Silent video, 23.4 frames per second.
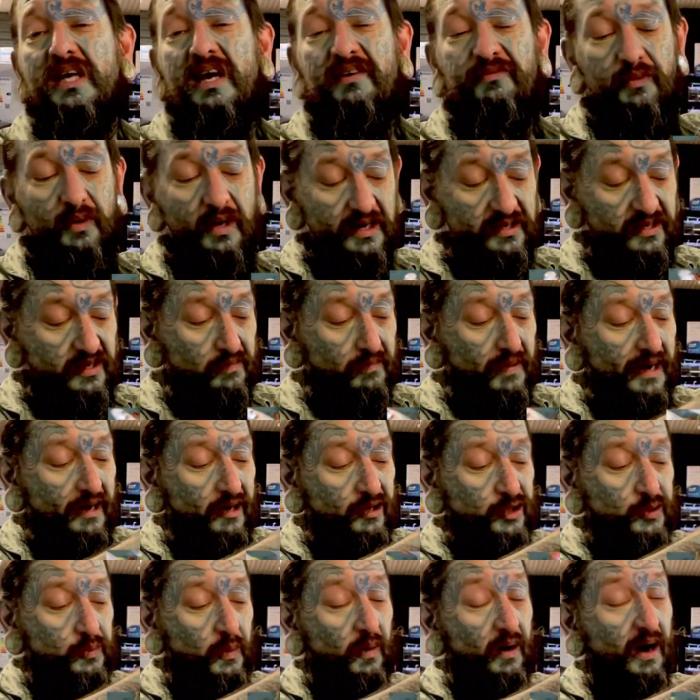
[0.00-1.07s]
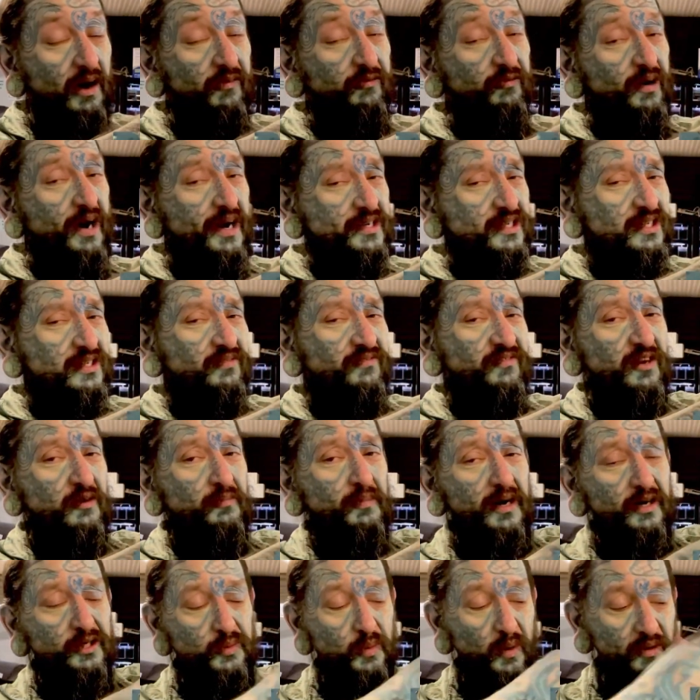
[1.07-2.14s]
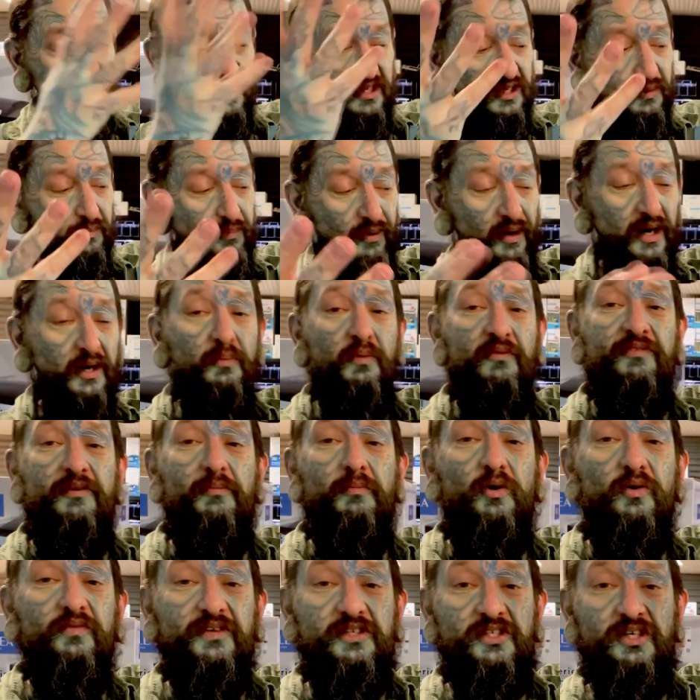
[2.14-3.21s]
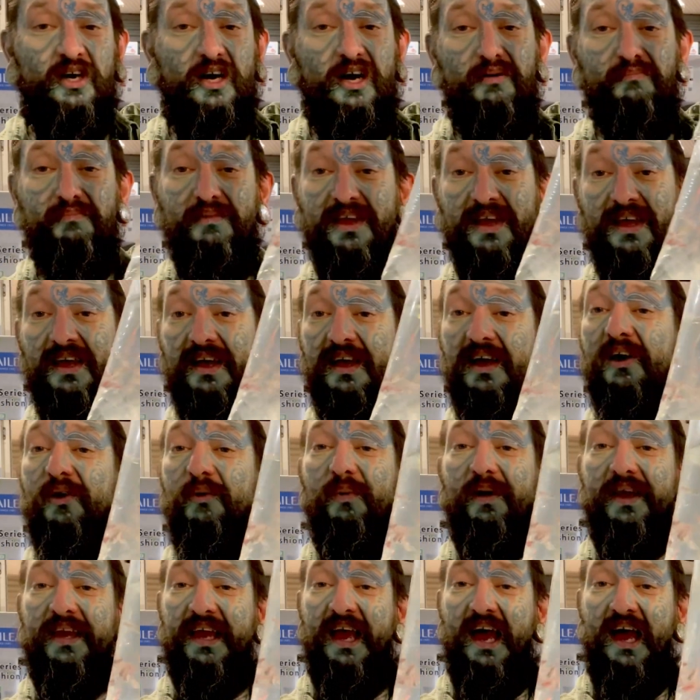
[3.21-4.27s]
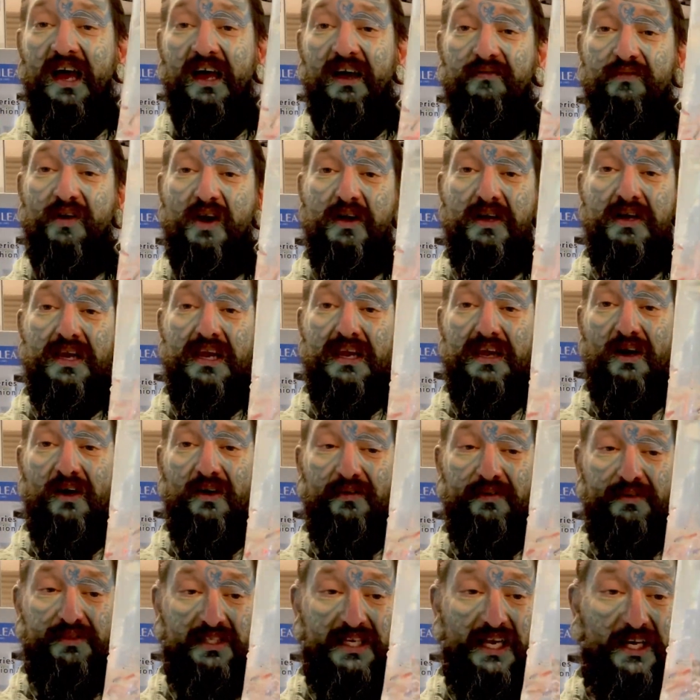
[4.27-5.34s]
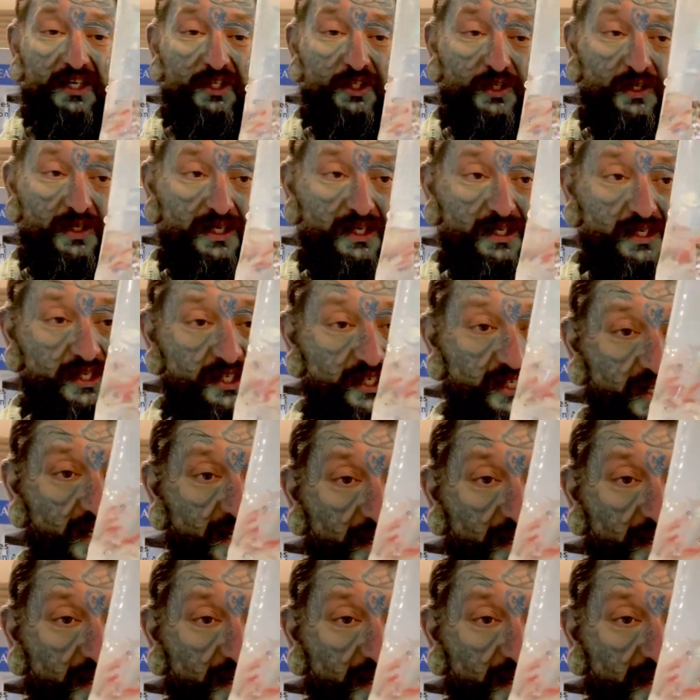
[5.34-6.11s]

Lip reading: Otherwise the males will harass the females wanting to breed with them all the time. We have neon tetras.